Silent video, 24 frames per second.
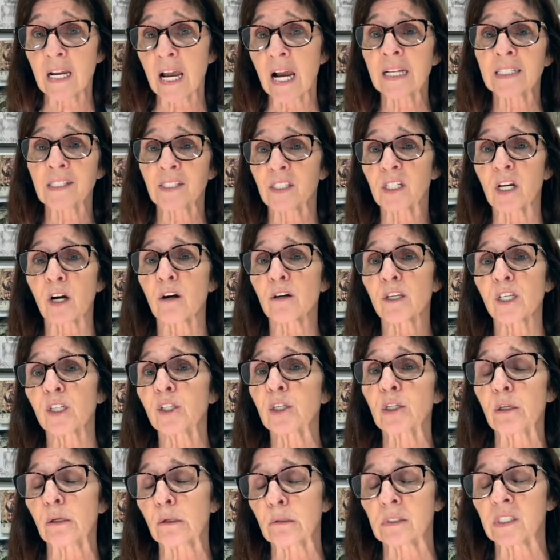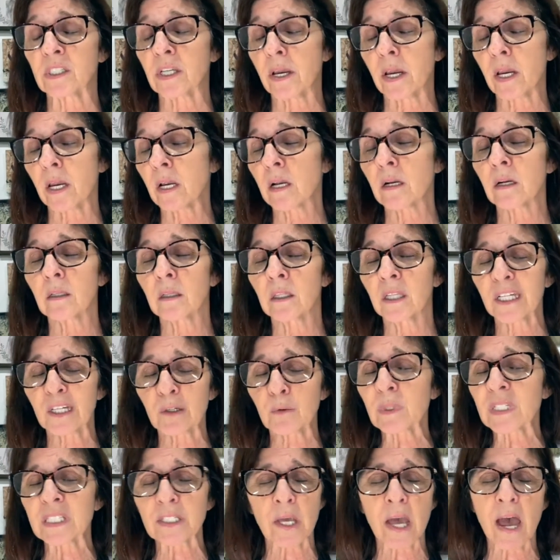I started using
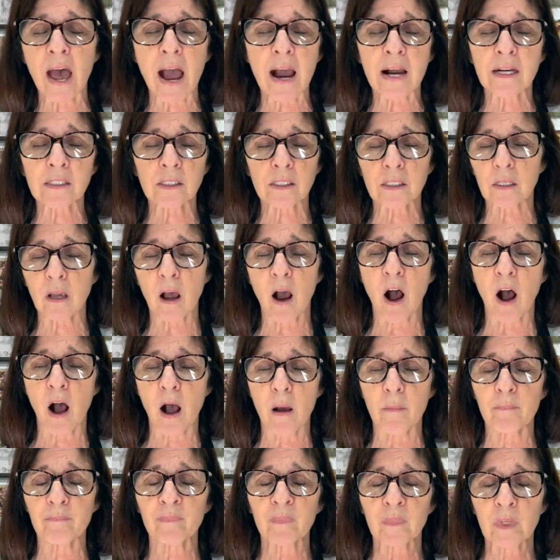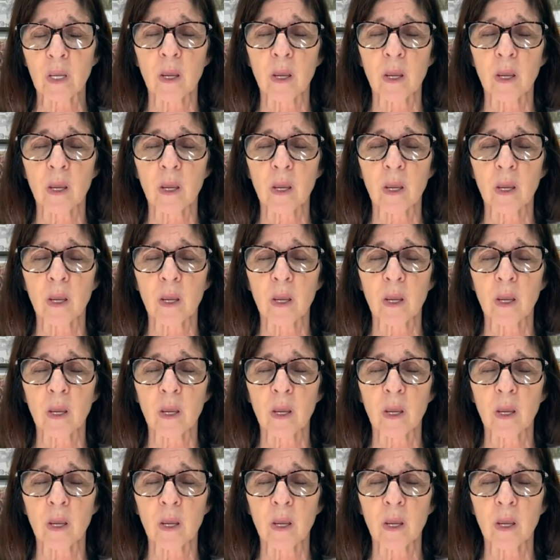Liquitex um,